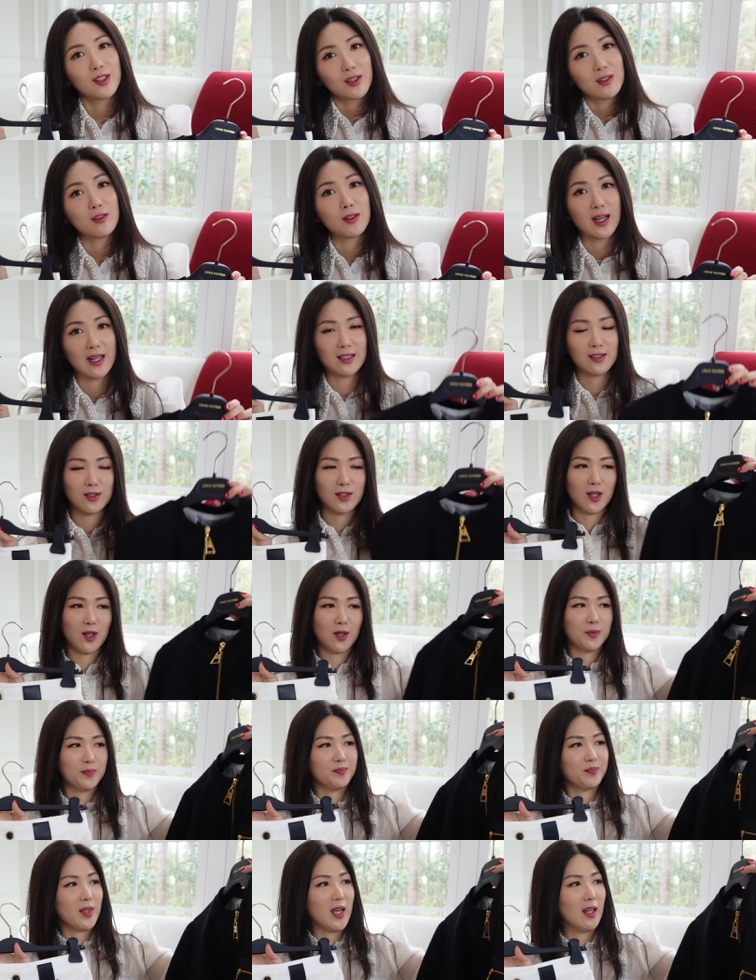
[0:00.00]
you guys know
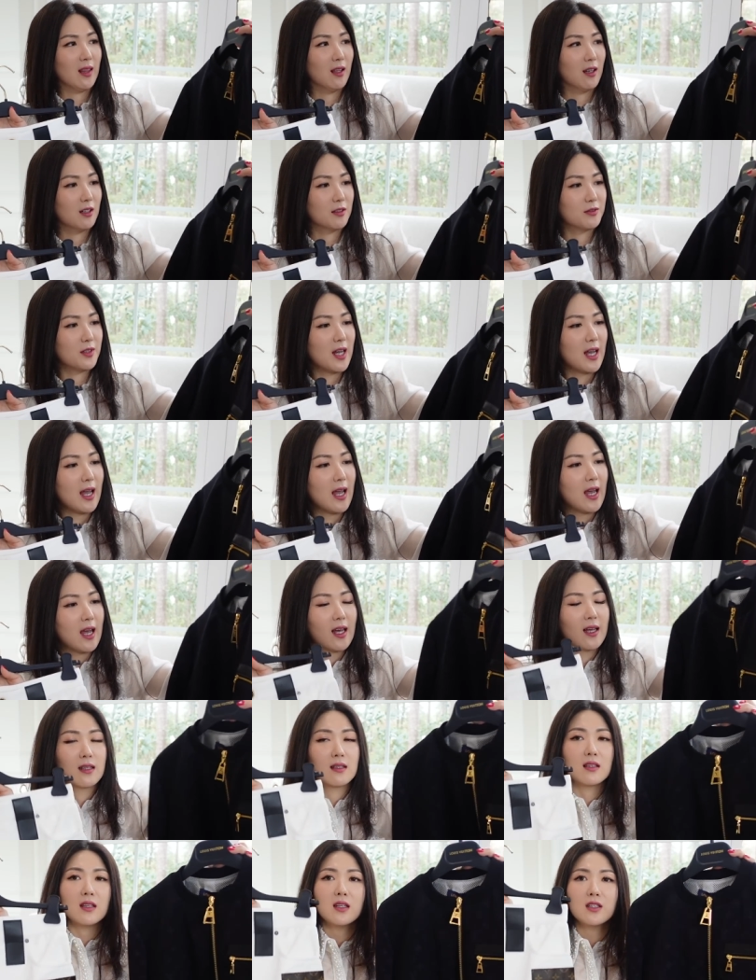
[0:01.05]
I love
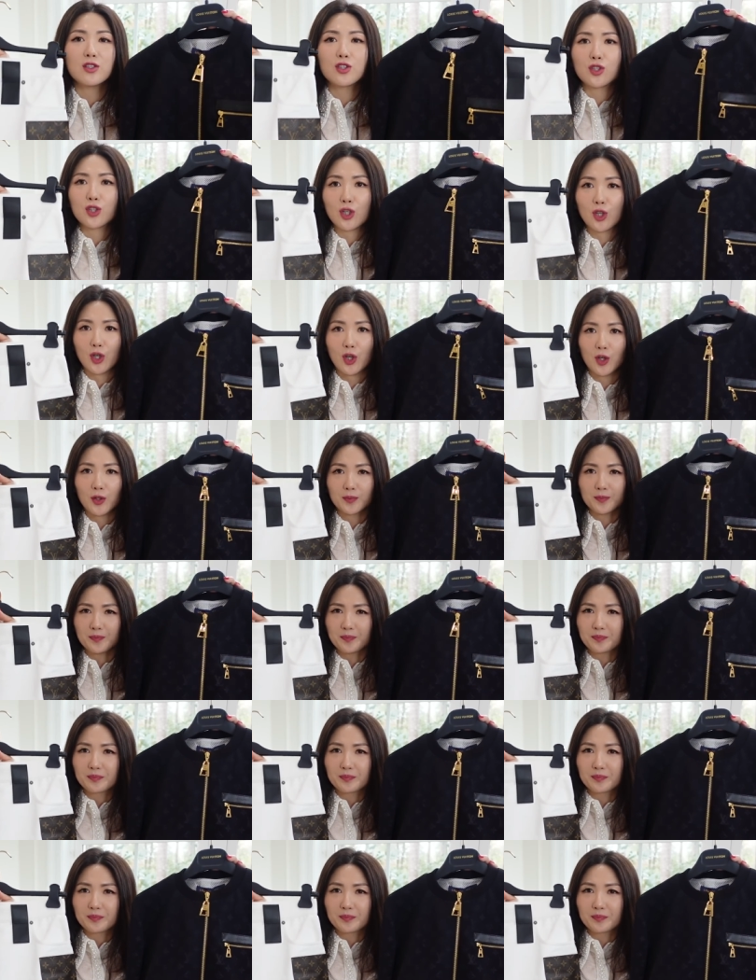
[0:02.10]
these two.